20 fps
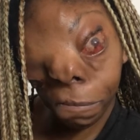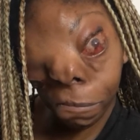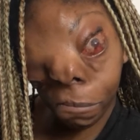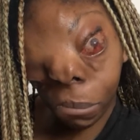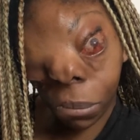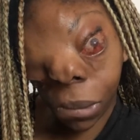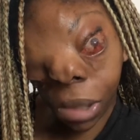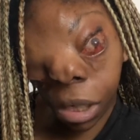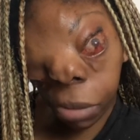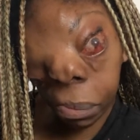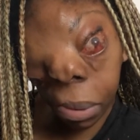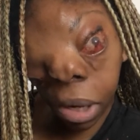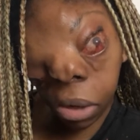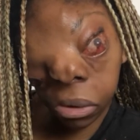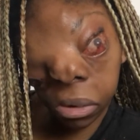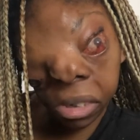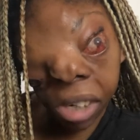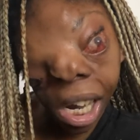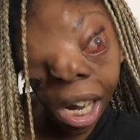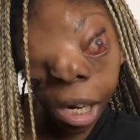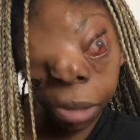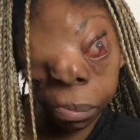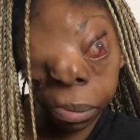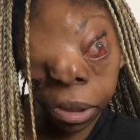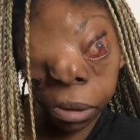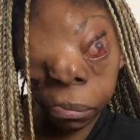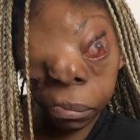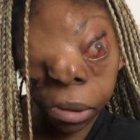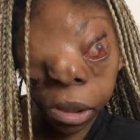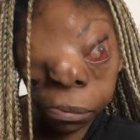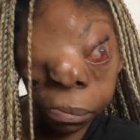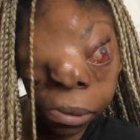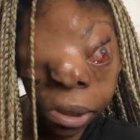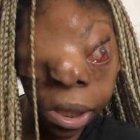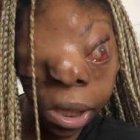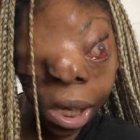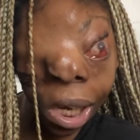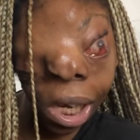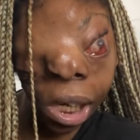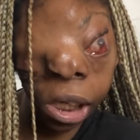it's about to happen maybe
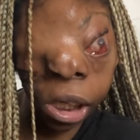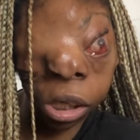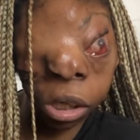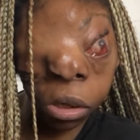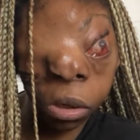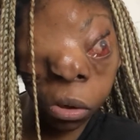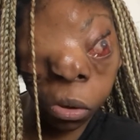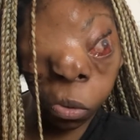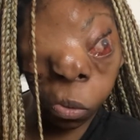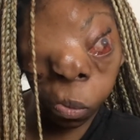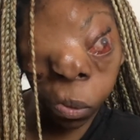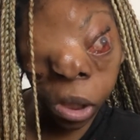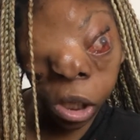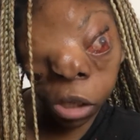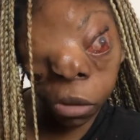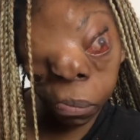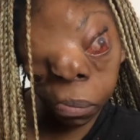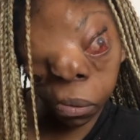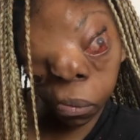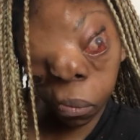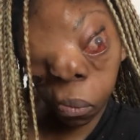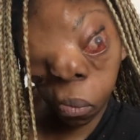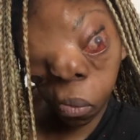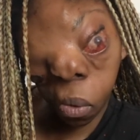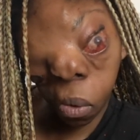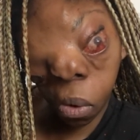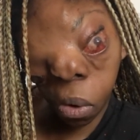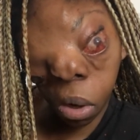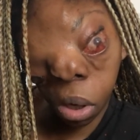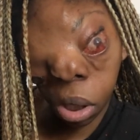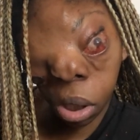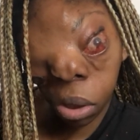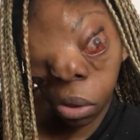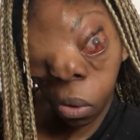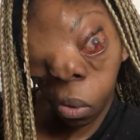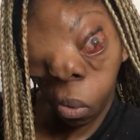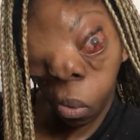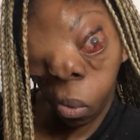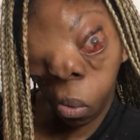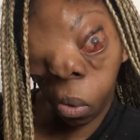like a week before
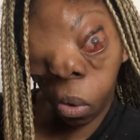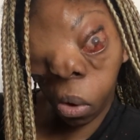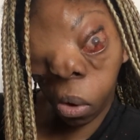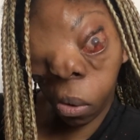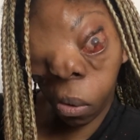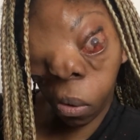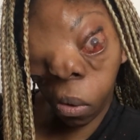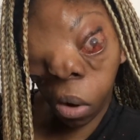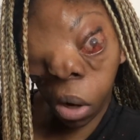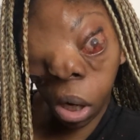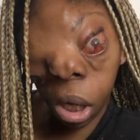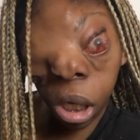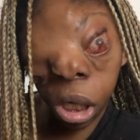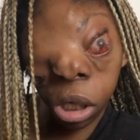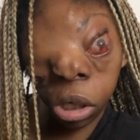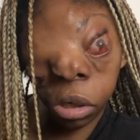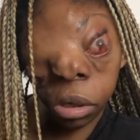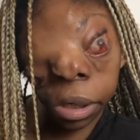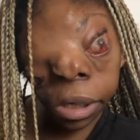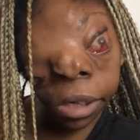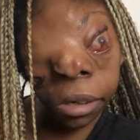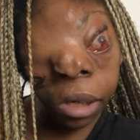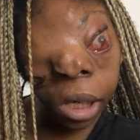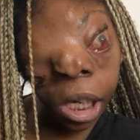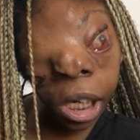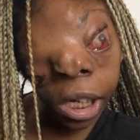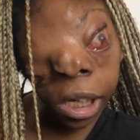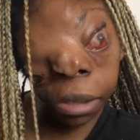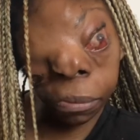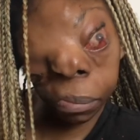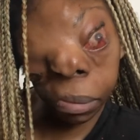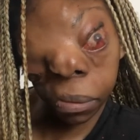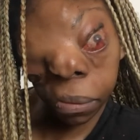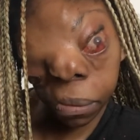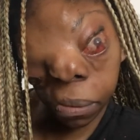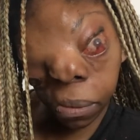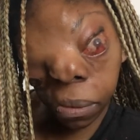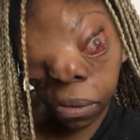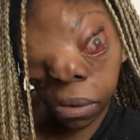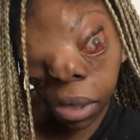or a few days
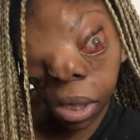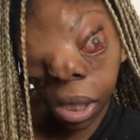before.